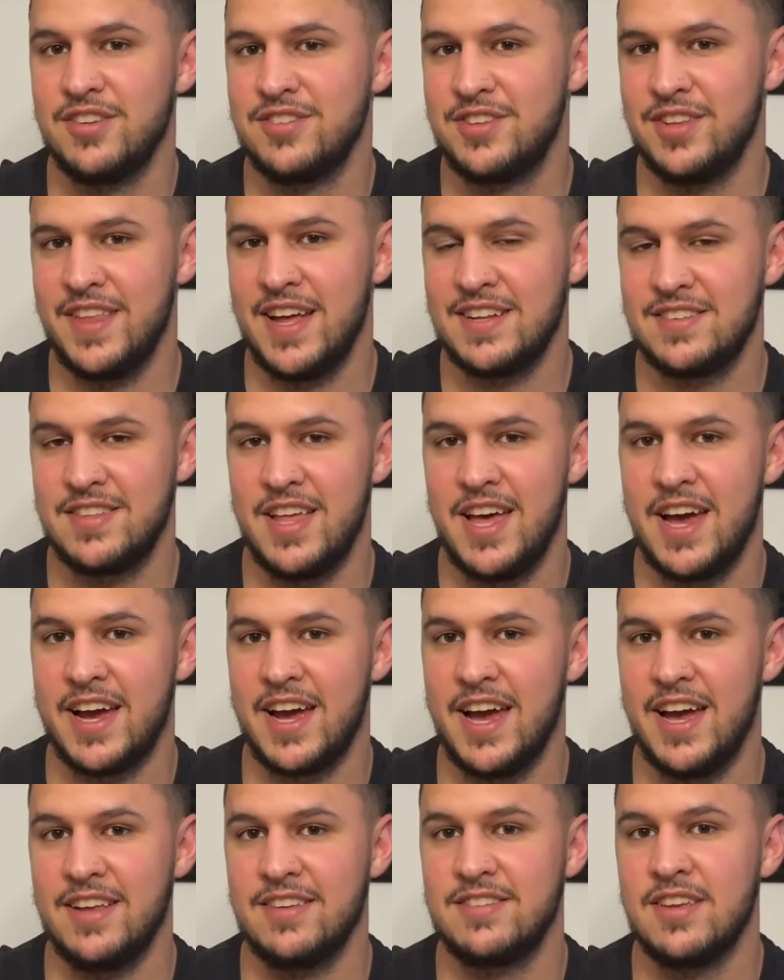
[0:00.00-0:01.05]
So that's that,
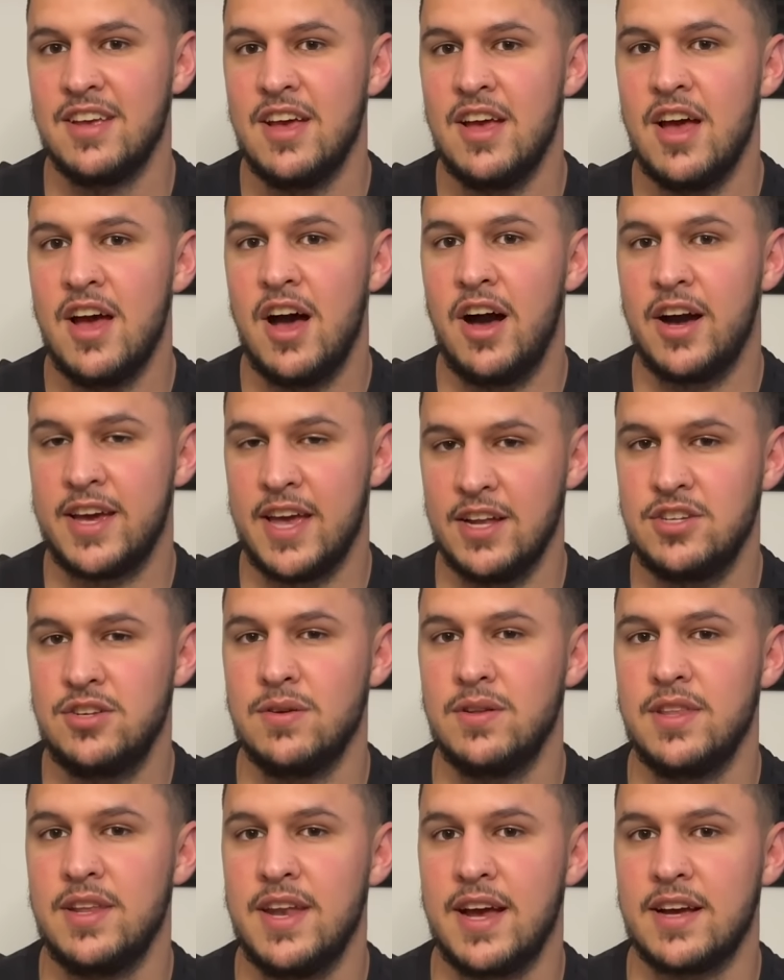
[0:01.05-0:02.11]
guys. I'll catch you
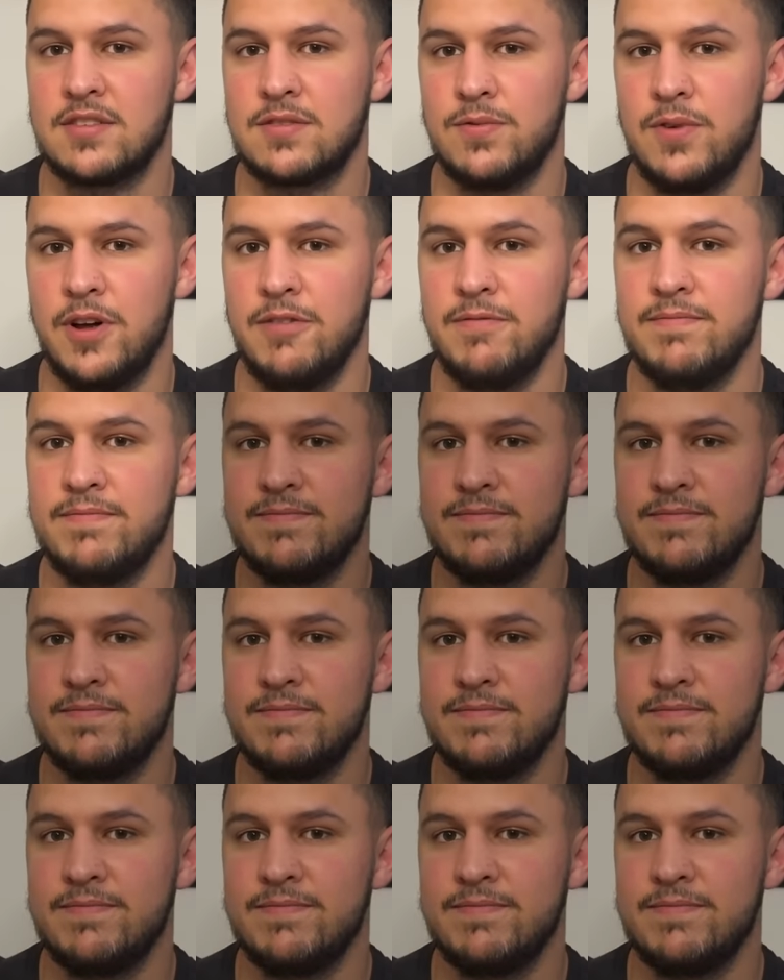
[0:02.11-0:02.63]
in the next one.